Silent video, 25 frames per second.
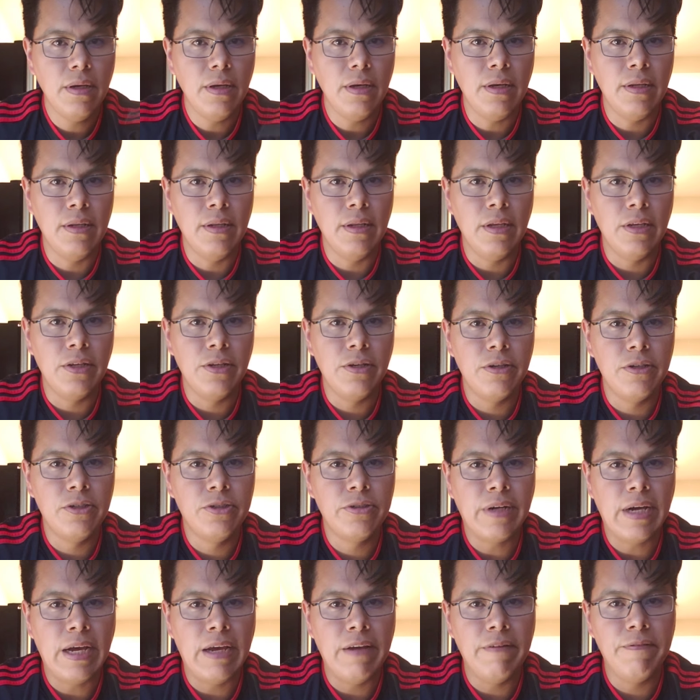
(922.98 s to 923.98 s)
and then you
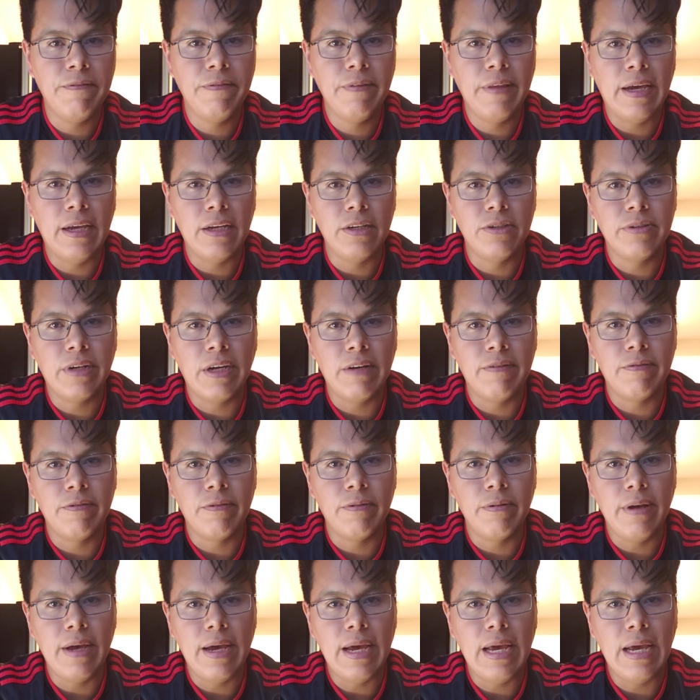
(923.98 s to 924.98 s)
drive that
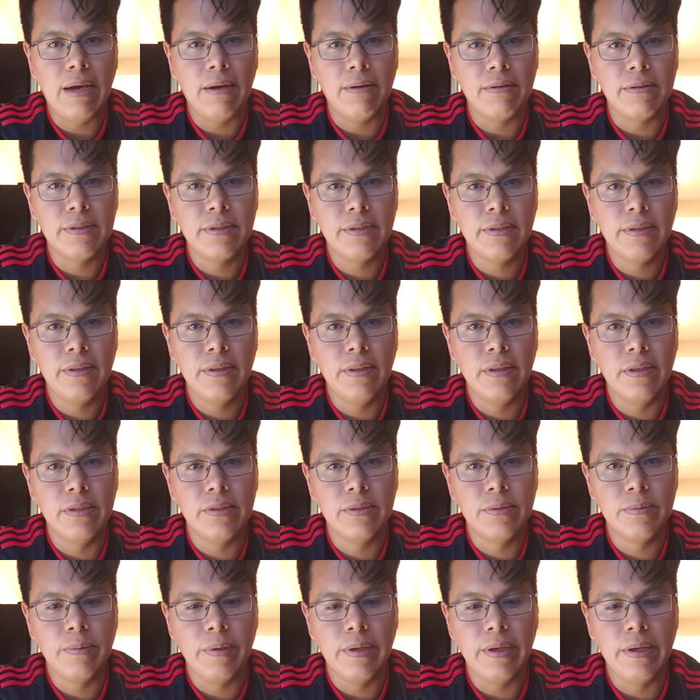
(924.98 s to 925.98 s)
driver out
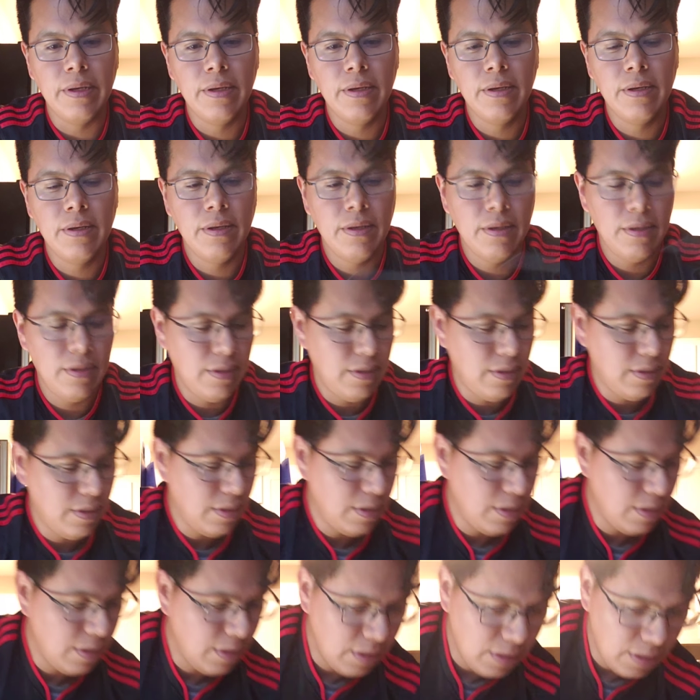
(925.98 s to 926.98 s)
this way.
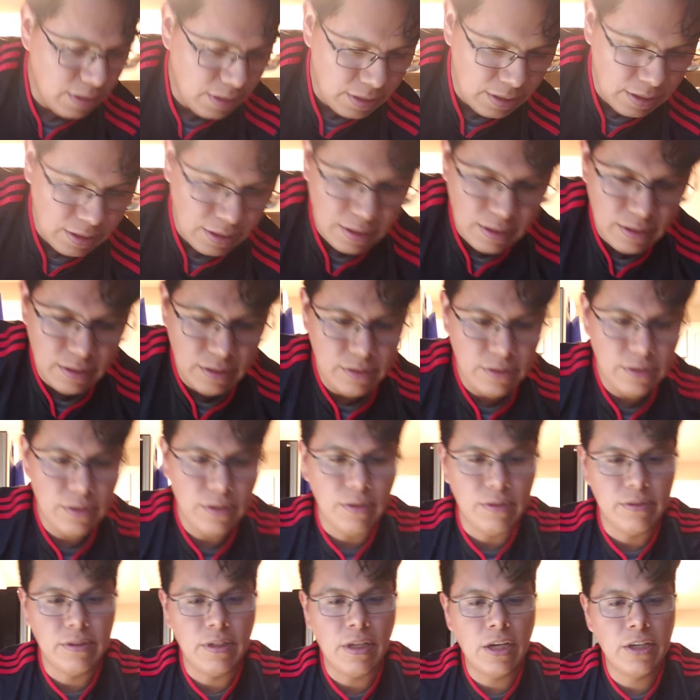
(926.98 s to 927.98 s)

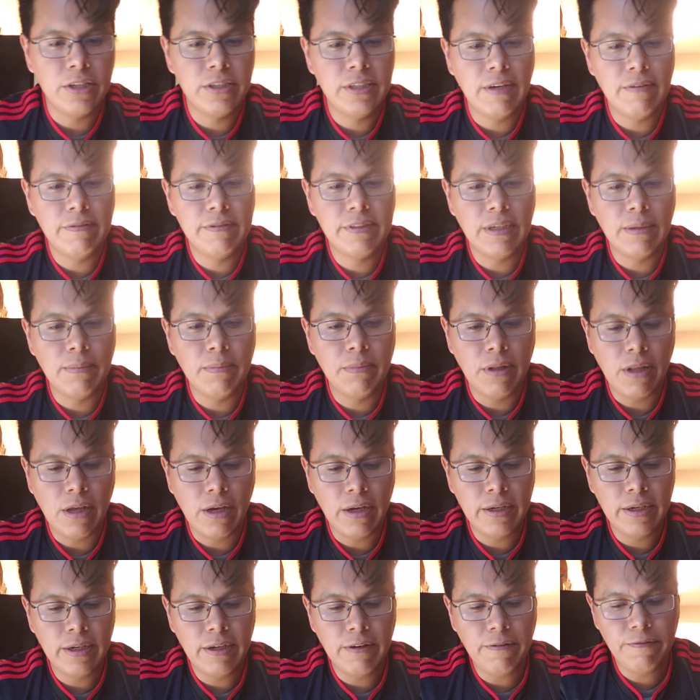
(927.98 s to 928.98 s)
So as long as you have something
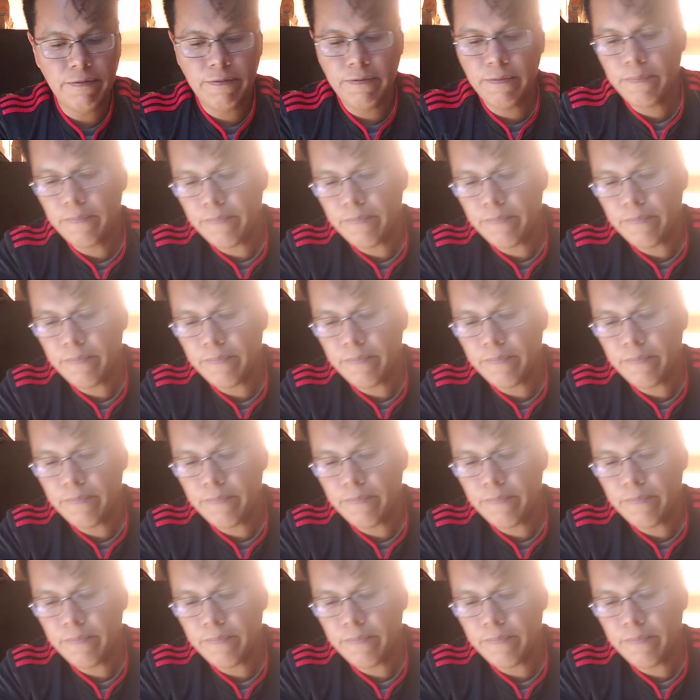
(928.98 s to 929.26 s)
long enough,